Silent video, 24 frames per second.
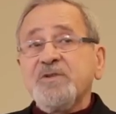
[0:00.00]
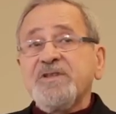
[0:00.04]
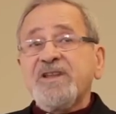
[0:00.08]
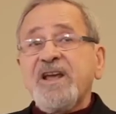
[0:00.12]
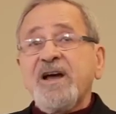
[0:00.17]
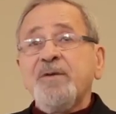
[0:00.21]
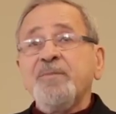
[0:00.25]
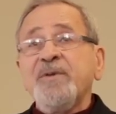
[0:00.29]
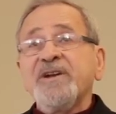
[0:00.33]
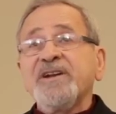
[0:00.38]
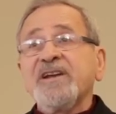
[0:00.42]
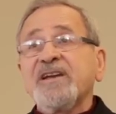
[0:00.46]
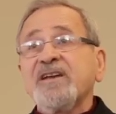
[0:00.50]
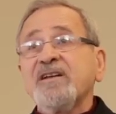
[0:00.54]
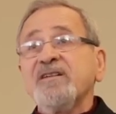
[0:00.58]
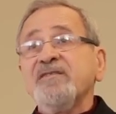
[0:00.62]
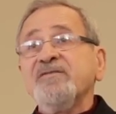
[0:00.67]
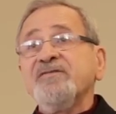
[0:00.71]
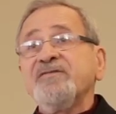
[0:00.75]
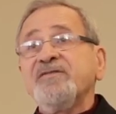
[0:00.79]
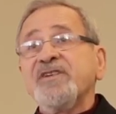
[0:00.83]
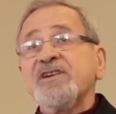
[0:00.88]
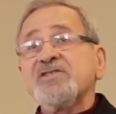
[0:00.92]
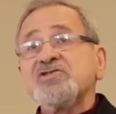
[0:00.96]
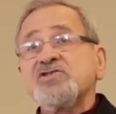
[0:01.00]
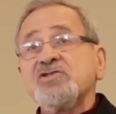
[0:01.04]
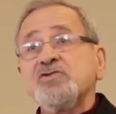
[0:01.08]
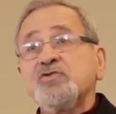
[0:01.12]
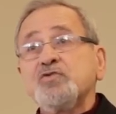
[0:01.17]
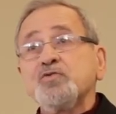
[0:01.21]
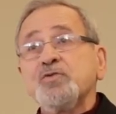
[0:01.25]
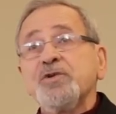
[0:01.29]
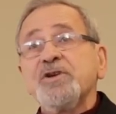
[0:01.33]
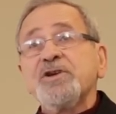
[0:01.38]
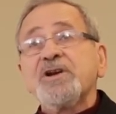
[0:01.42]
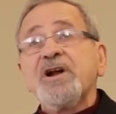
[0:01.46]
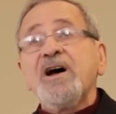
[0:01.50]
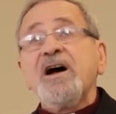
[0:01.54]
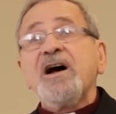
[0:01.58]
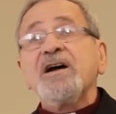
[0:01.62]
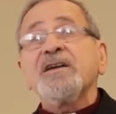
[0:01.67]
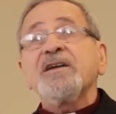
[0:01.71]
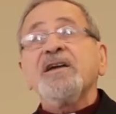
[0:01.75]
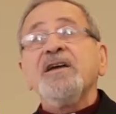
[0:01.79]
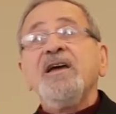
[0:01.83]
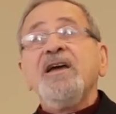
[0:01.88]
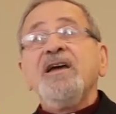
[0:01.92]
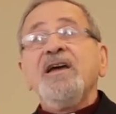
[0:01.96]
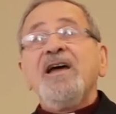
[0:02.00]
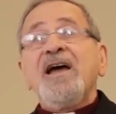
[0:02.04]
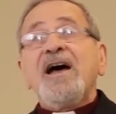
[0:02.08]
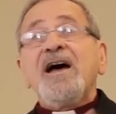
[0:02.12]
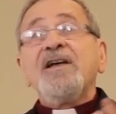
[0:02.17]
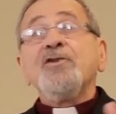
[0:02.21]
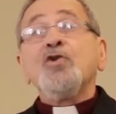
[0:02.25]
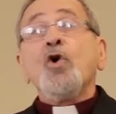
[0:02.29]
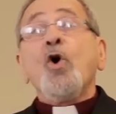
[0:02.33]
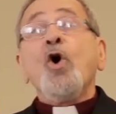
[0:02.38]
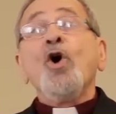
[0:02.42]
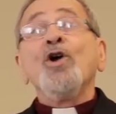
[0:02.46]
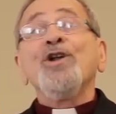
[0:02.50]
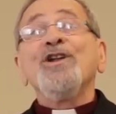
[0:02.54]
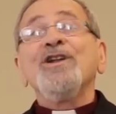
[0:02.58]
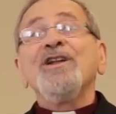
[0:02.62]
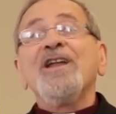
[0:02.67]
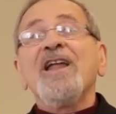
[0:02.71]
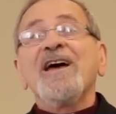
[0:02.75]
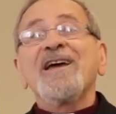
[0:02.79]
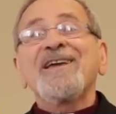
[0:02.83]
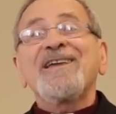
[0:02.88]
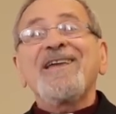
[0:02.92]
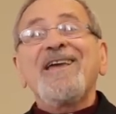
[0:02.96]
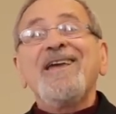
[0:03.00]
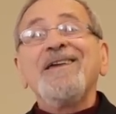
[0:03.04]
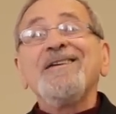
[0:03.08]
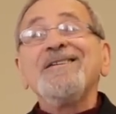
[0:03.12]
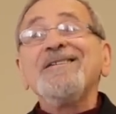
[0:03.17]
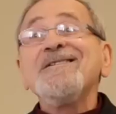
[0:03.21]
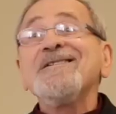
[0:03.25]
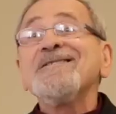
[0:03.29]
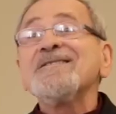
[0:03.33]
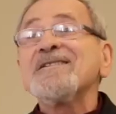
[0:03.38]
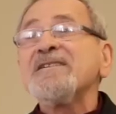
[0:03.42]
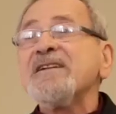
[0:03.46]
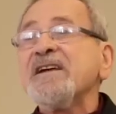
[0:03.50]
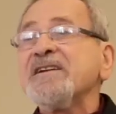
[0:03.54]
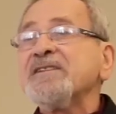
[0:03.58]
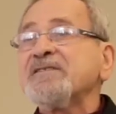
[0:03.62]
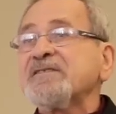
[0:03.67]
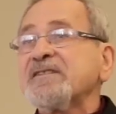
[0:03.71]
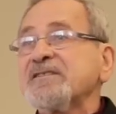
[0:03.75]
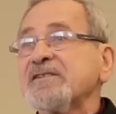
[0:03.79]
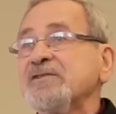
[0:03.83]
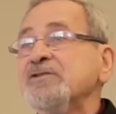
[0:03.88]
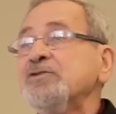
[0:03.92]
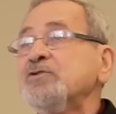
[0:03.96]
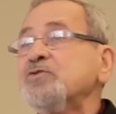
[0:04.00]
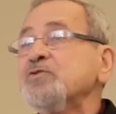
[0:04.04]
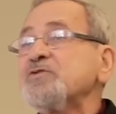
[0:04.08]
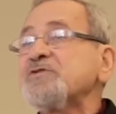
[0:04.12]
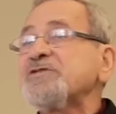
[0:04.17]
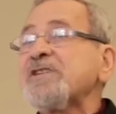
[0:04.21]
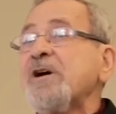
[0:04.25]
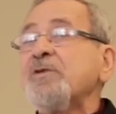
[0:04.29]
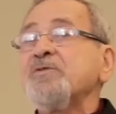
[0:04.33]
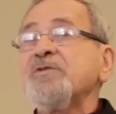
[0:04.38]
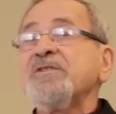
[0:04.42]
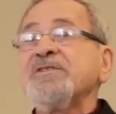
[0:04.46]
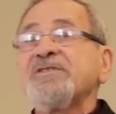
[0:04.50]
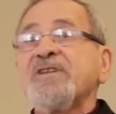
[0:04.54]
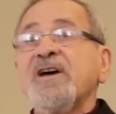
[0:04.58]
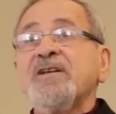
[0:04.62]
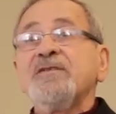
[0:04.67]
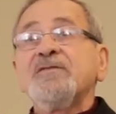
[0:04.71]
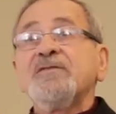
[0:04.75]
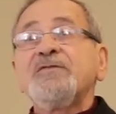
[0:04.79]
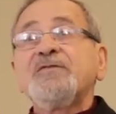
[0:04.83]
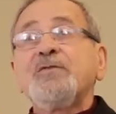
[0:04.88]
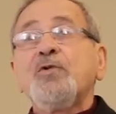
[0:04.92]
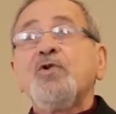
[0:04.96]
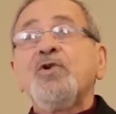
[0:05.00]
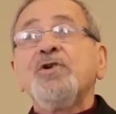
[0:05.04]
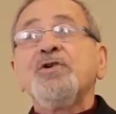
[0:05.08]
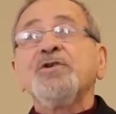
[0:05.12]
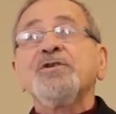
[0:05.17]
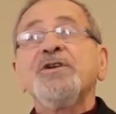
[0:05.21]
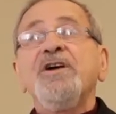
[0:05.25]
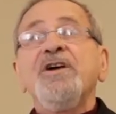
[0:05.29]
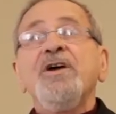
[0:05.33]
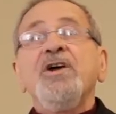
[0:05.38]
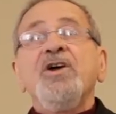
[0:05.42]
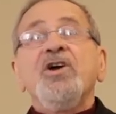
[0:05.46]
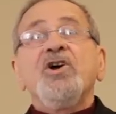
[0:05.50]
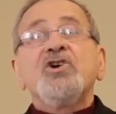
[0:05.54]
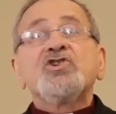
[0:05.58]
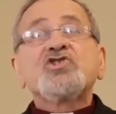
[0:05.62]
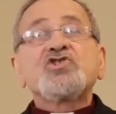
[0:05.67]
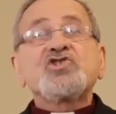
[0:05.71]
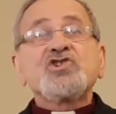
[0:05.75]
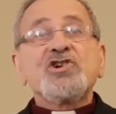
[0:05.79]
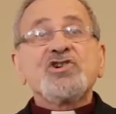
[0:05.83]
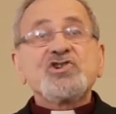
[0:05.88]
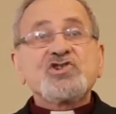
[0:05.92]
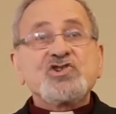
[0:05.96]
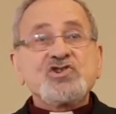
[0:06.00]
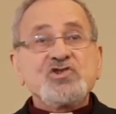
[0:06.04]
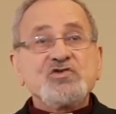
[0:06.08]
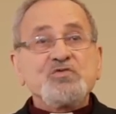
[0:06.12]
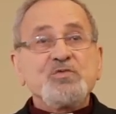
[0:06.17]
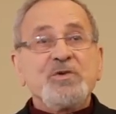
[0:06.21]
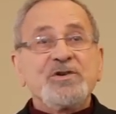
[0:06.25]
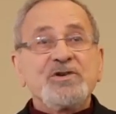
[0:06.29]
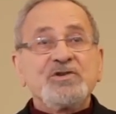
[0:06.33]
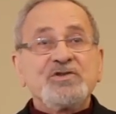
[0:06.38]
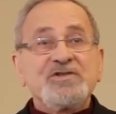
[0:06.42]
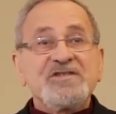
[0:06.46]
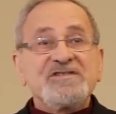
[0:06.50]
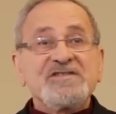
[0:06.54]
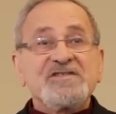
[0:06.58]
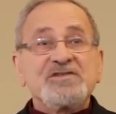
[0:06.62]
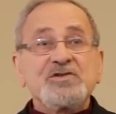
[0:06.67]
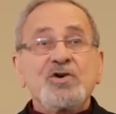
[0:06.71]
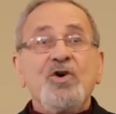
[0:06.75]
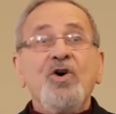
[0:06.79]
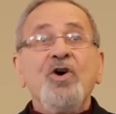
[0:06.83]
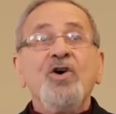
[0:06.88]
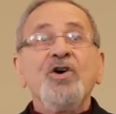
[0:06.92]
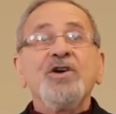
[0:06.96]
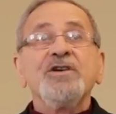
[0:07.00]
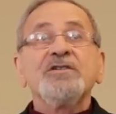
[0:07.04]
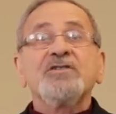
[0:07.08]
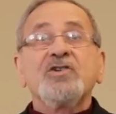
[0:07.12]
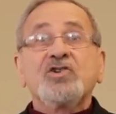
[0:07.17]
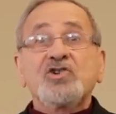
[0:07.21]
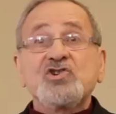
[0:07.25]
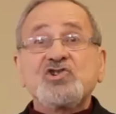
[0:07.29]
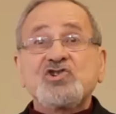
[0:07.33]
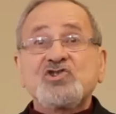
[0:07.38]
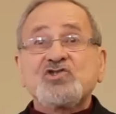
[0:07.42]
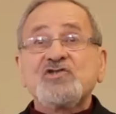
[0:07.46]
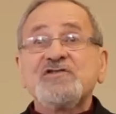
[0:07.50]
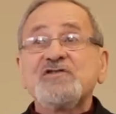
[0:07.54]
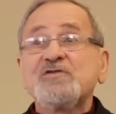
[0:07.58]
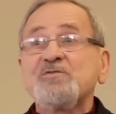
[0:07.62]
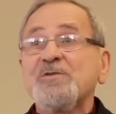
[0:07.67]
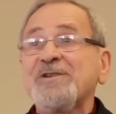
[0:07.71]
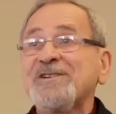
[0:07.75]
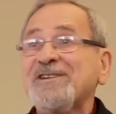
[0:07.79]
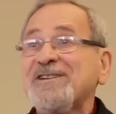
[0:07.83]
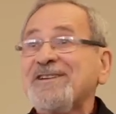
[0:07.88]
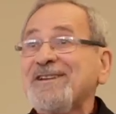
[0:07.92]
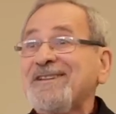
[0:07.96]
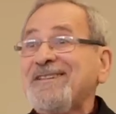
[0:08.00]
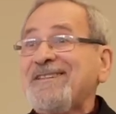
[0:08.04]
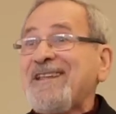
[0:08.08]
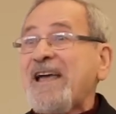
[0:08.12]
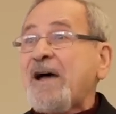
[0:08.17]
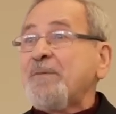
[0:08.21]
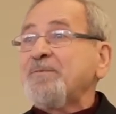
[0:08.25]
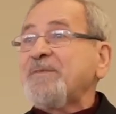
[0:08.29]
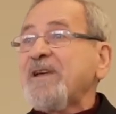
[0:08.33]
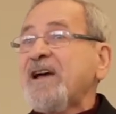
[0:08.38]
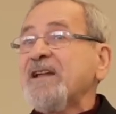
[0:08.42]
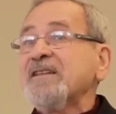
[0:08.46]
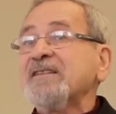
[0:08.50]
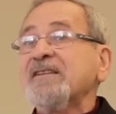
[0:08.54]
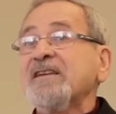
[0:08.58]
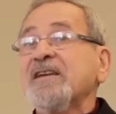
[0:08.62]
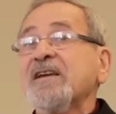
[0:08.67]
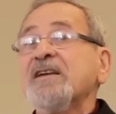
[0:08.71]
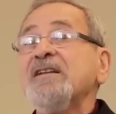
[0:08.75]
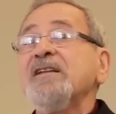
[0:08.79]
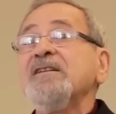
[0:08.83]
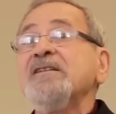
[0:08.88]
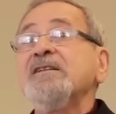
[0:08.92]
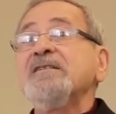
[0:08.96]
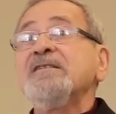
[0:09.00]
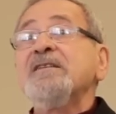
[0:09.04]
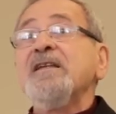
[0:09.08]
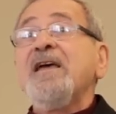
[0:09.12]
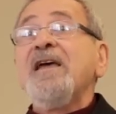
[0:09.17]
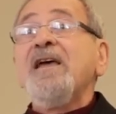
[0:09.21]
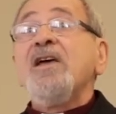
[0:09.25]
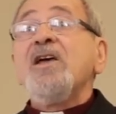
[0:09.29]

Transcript: with the American invasion to Iraq, and only like a year later in 2004, churches were destroyed, Christians were kidnapped and killed.